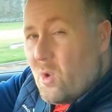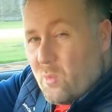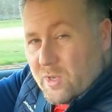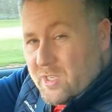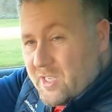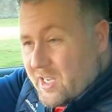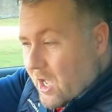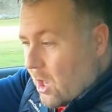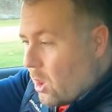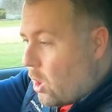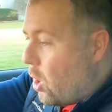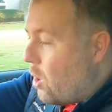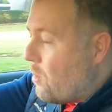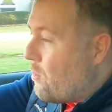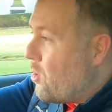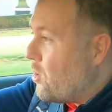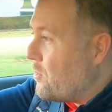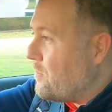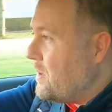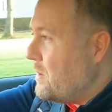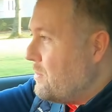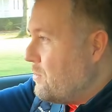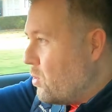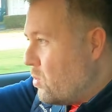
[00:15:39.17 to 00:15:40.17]
We see a lot
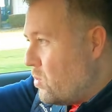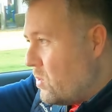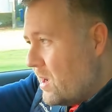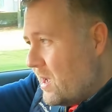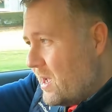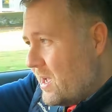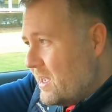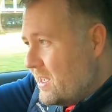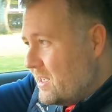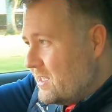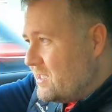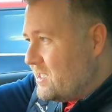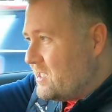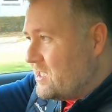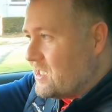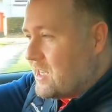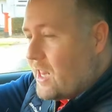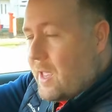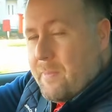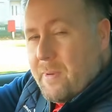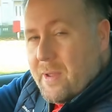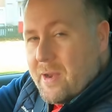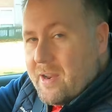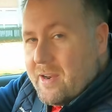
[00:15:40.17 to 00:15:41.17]
more people
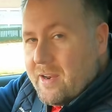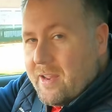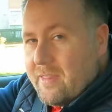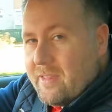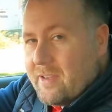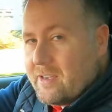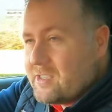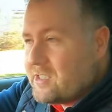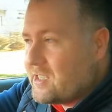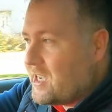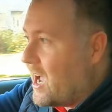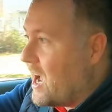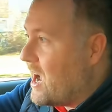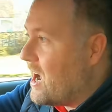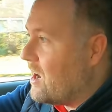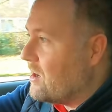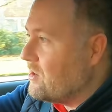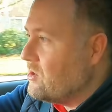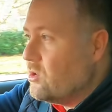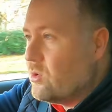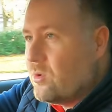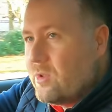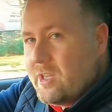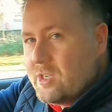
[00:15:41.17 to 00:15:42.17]
slipping into this
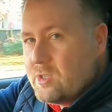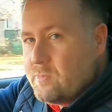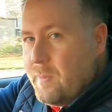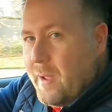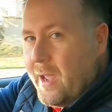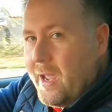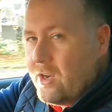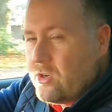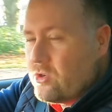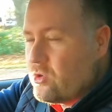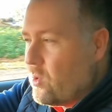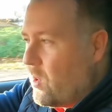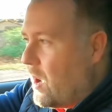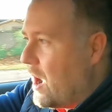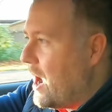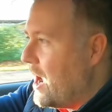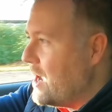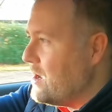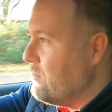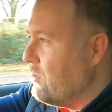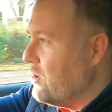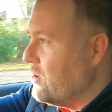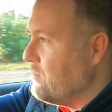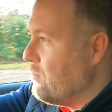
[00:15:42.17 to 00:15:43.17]
car, you know, this petrol
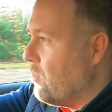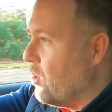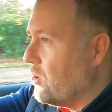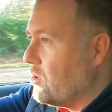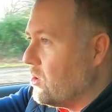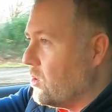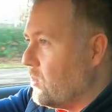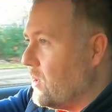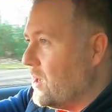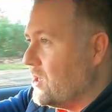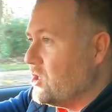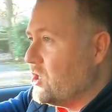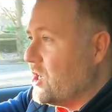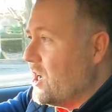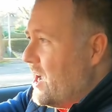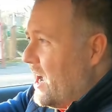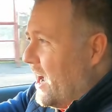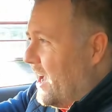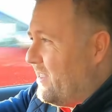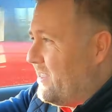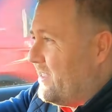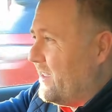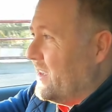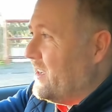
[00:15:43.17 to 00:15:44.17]
hybrid model, which
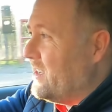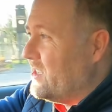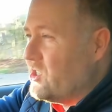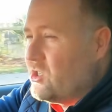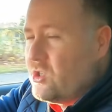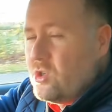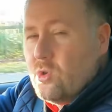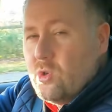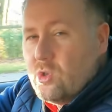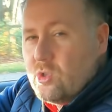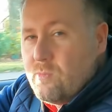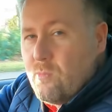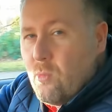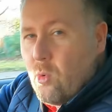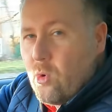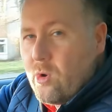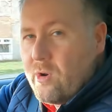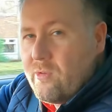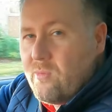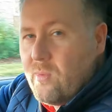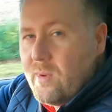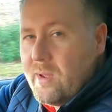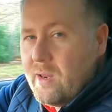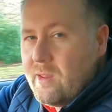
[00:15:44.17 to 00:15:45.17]
I think suits
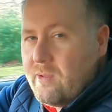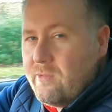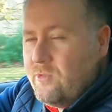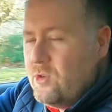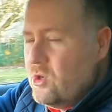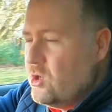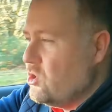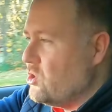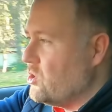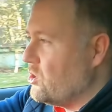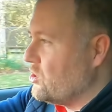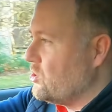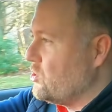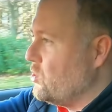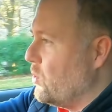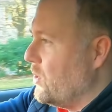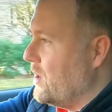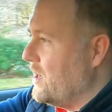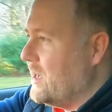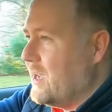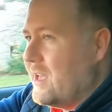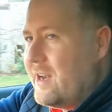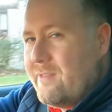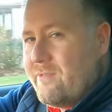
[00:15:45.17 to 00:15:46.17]
more of where the future's
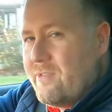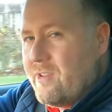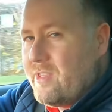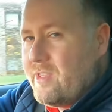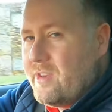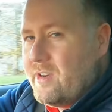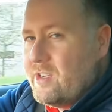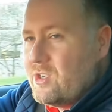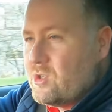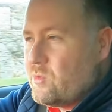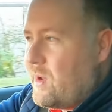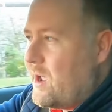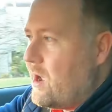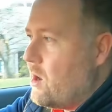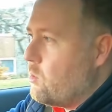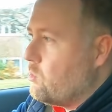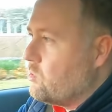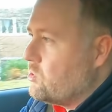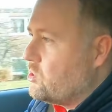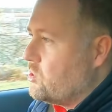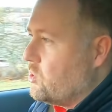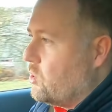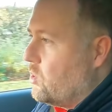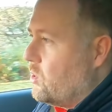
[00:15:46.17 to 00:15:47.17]
going and everything as
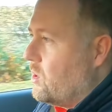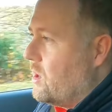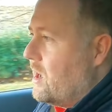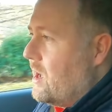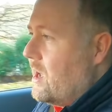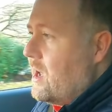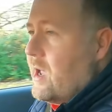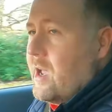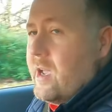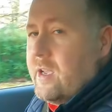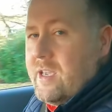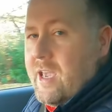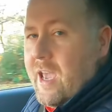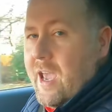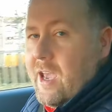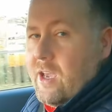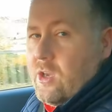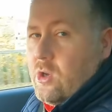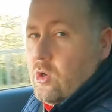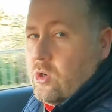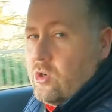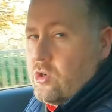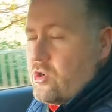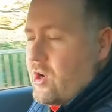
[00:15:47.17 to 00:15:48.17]
well. So
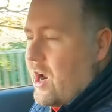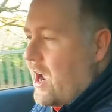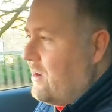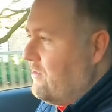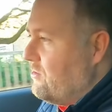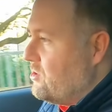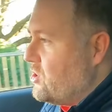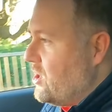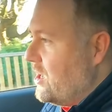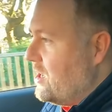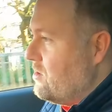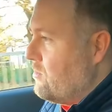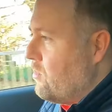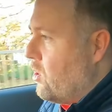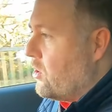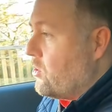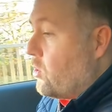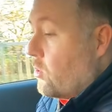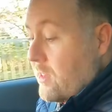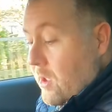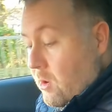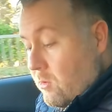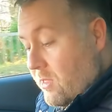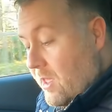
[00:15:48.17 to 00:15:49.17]
yeah, good drivetrain
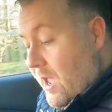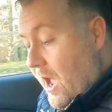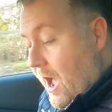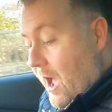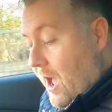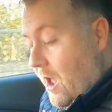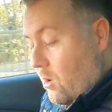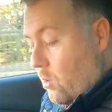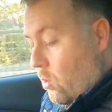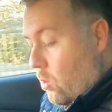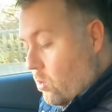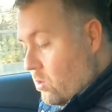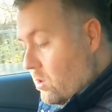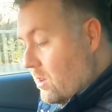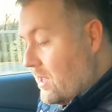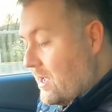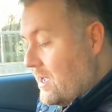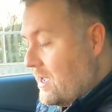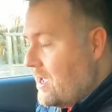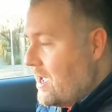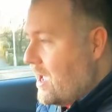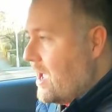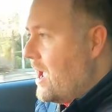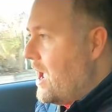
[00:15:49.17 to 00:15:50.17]
model. Now they are
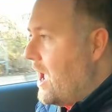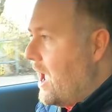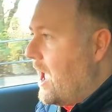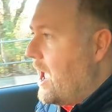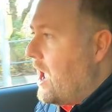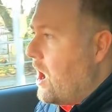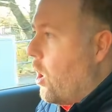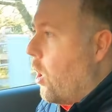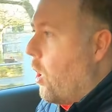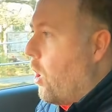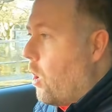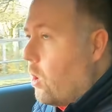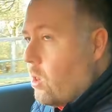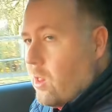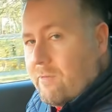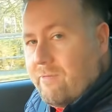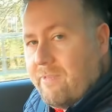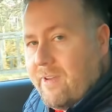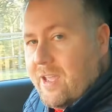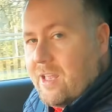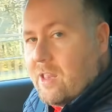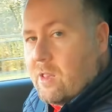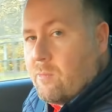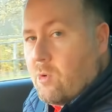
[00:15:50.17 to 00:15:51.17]
only all
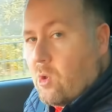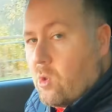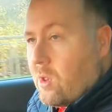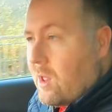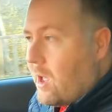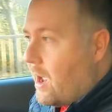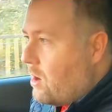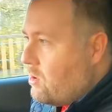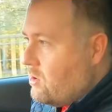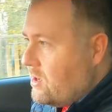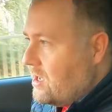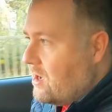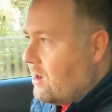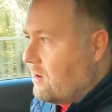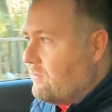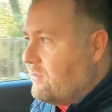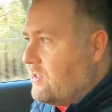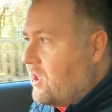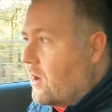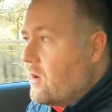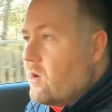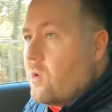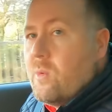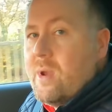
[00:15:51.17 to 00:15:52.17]
available. Audi
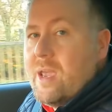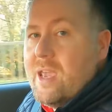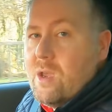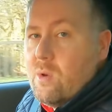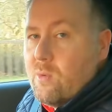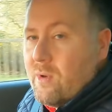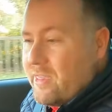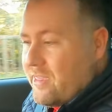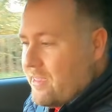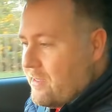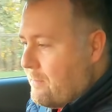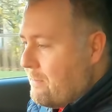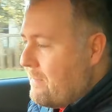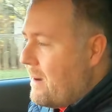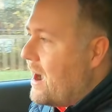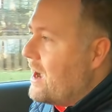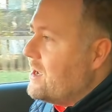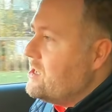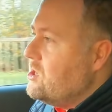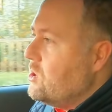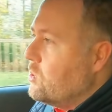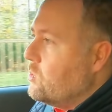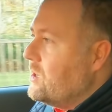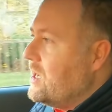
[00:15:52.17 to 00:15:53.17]
have done away with the
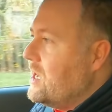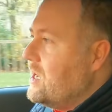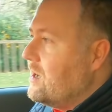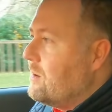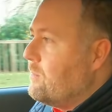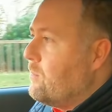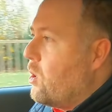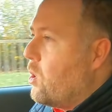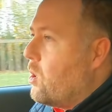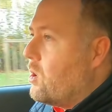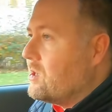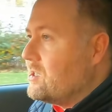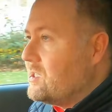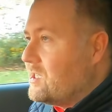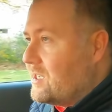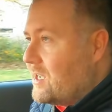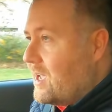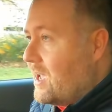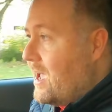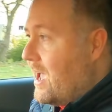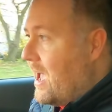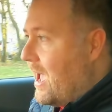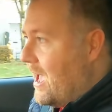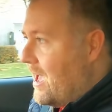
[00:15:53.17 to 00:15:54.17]
manual
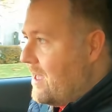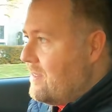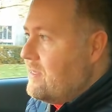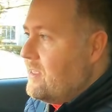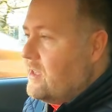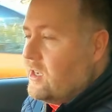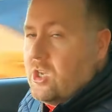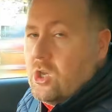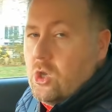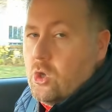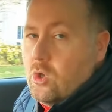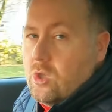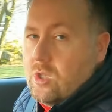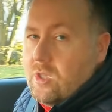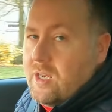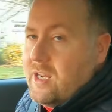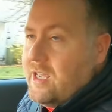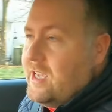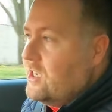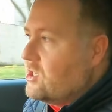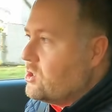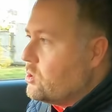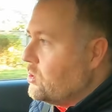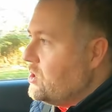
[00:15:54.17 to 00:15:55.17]
gearbox in the
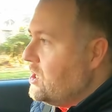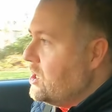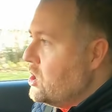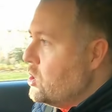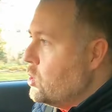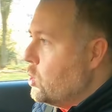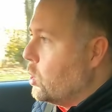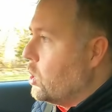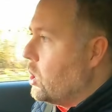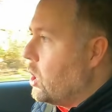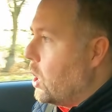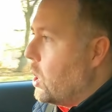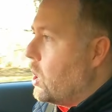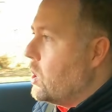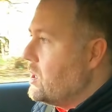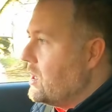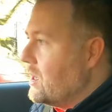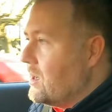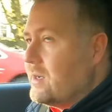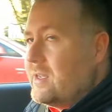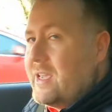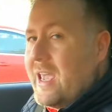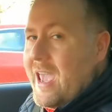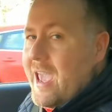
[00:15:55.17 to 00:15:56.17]
Q3, so you no
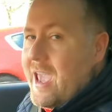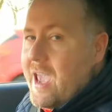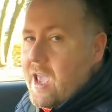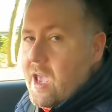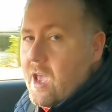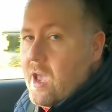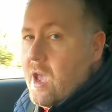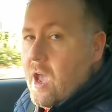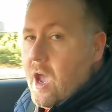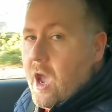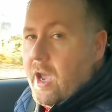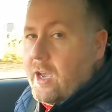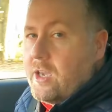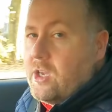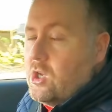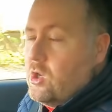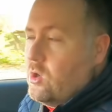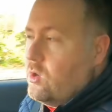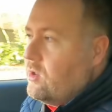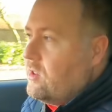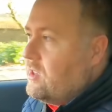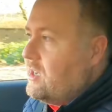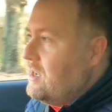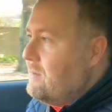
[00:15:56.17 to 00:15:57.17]
longer get a
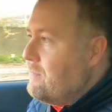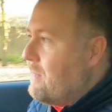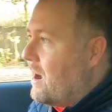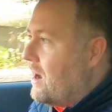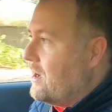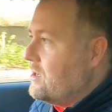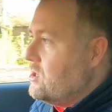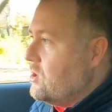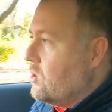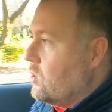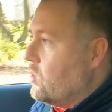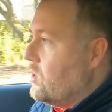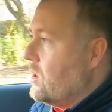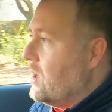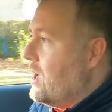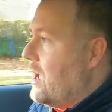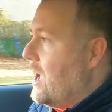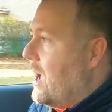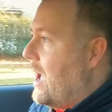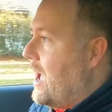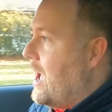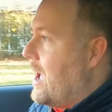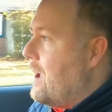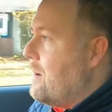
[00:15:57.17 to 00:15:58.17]
Q3 manual,
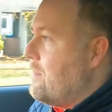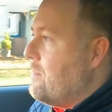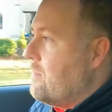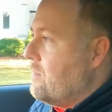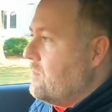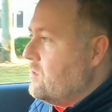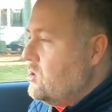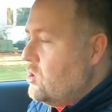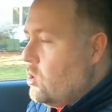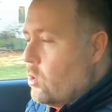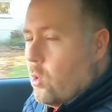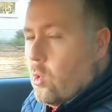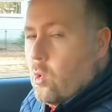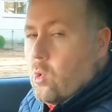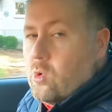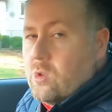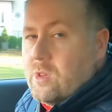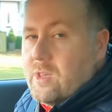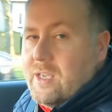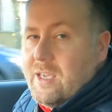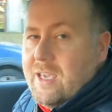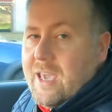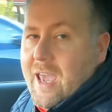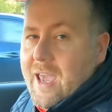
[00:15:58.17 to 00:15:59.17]
you
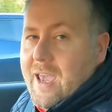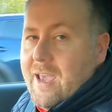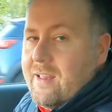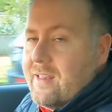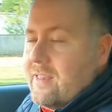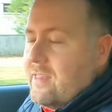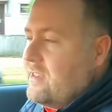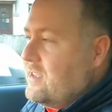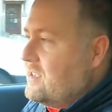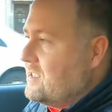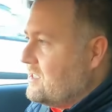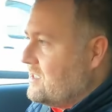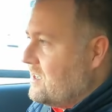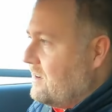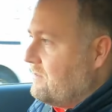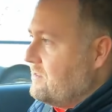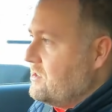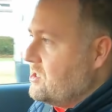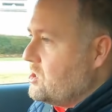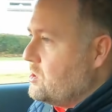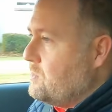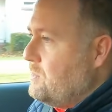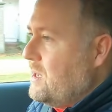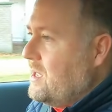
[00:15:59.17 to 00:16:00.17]
only get the
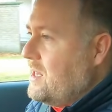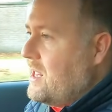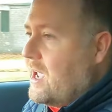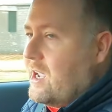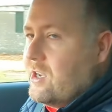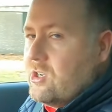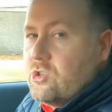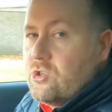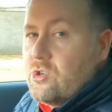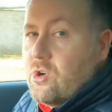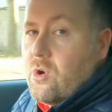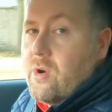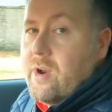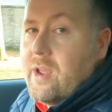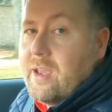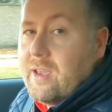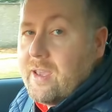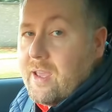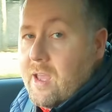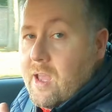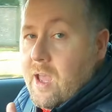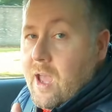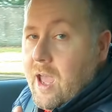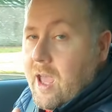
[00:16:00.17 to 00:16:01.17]
7-speed
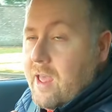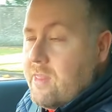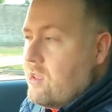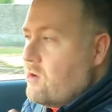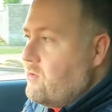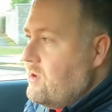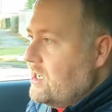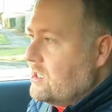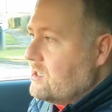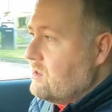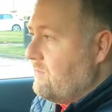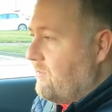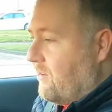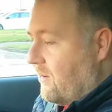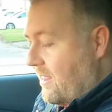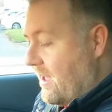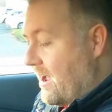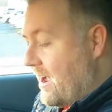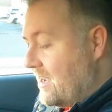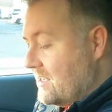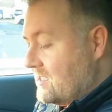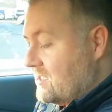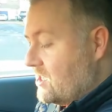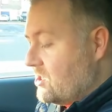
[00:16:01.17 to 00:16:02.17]
S-tronic, and the reason for
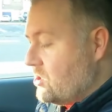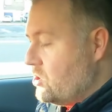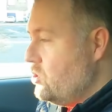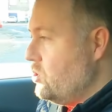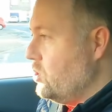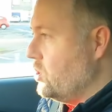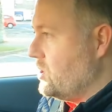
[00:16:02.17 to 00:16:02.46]
that is this